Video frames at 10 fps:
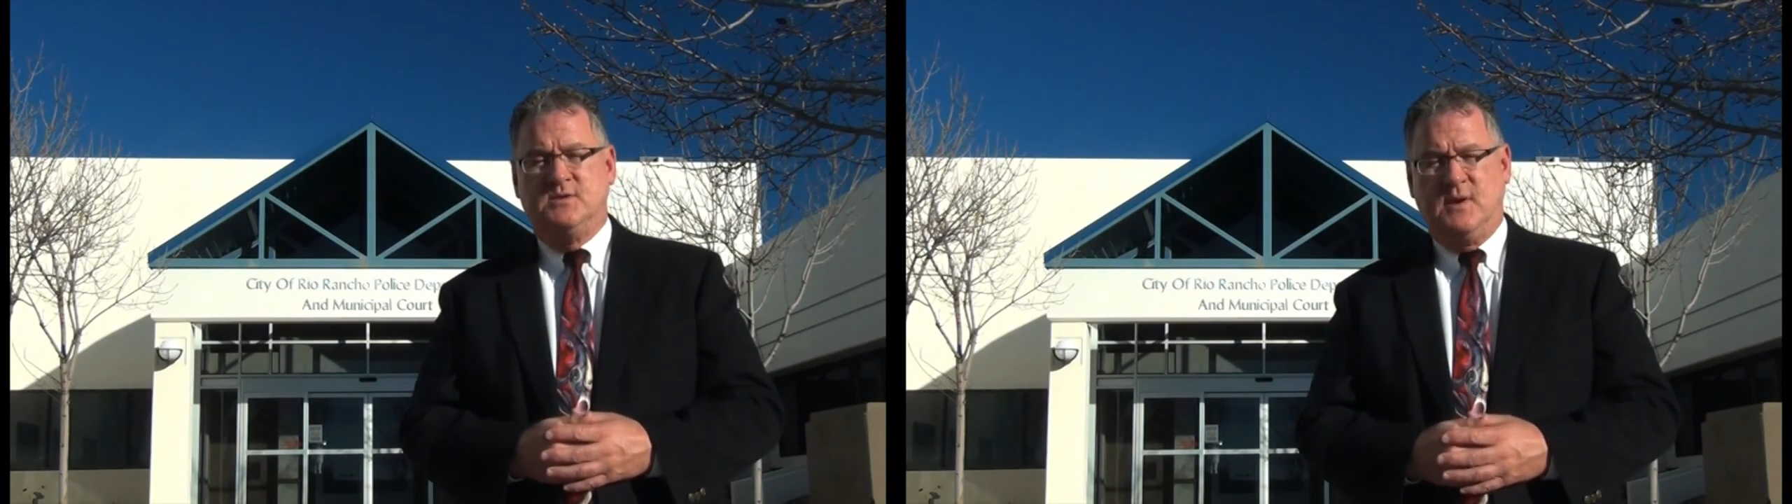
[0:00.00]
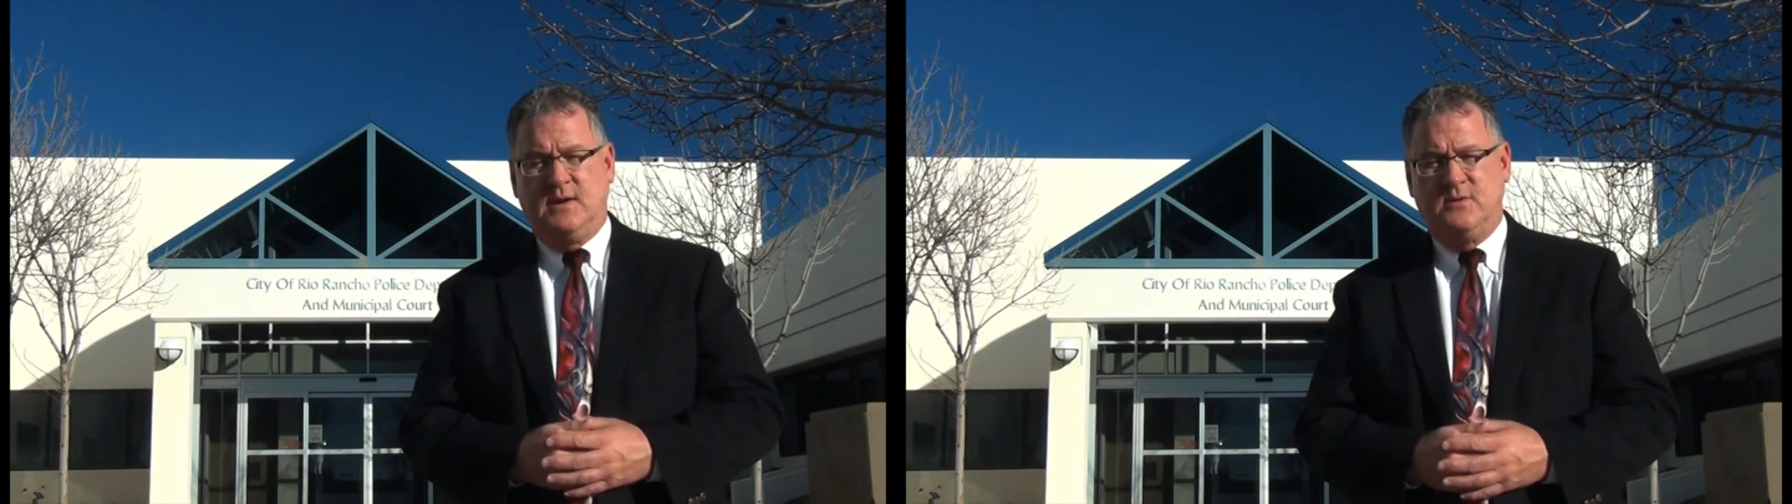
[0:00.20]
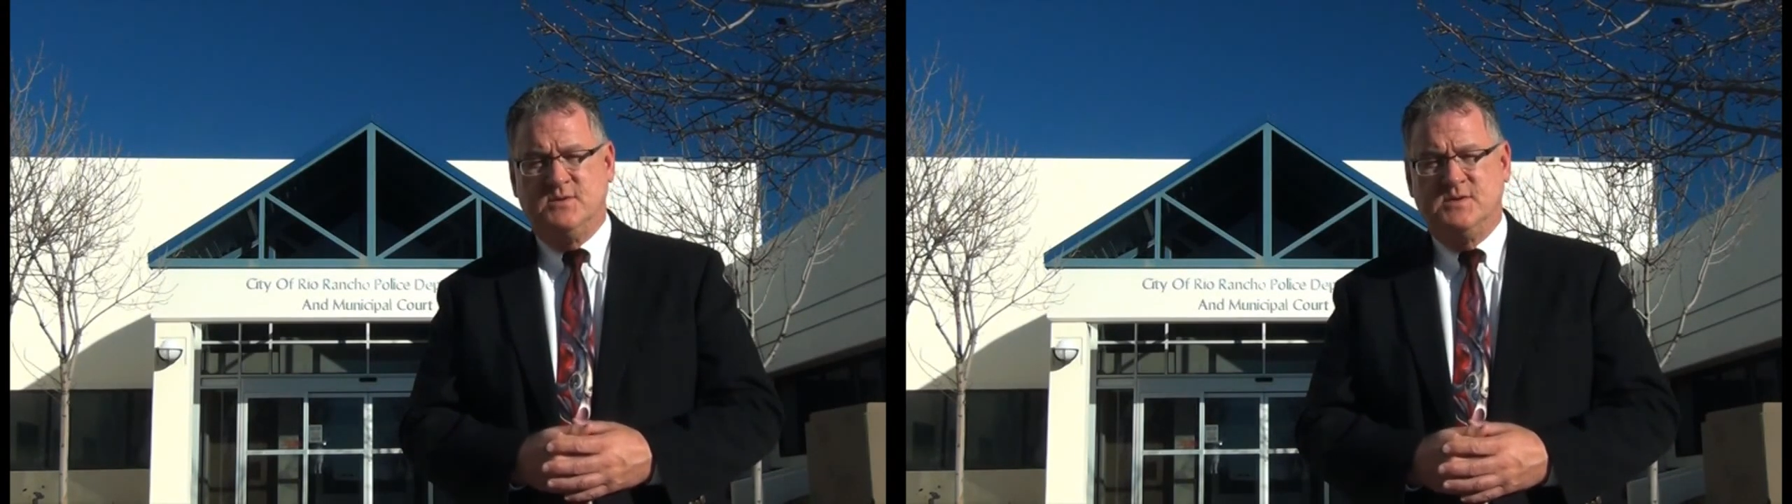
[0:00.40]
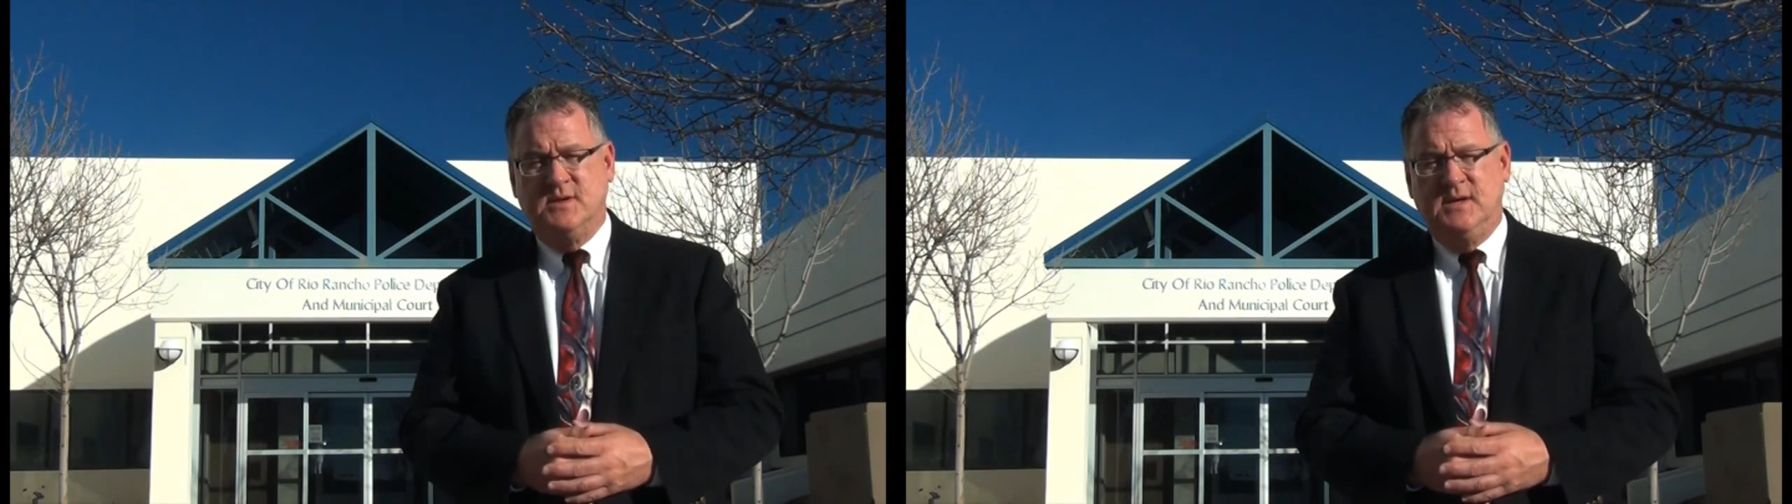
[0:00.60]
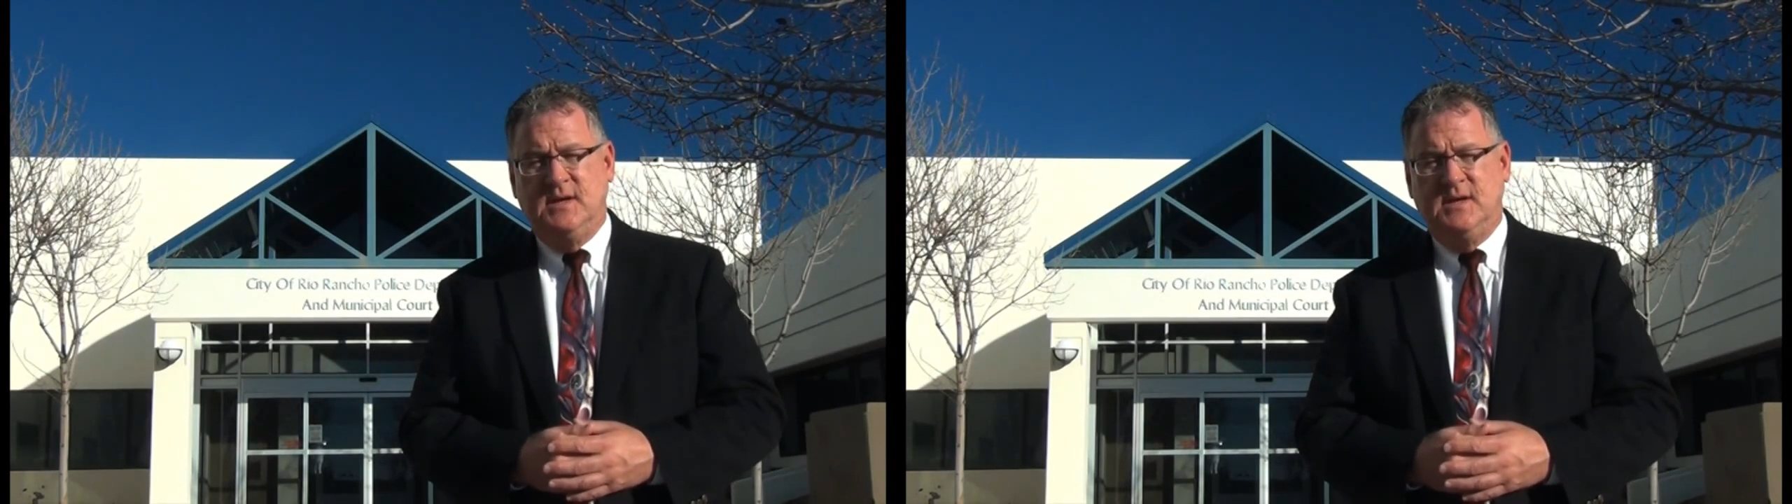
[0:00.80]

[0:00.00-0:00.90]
of Directors.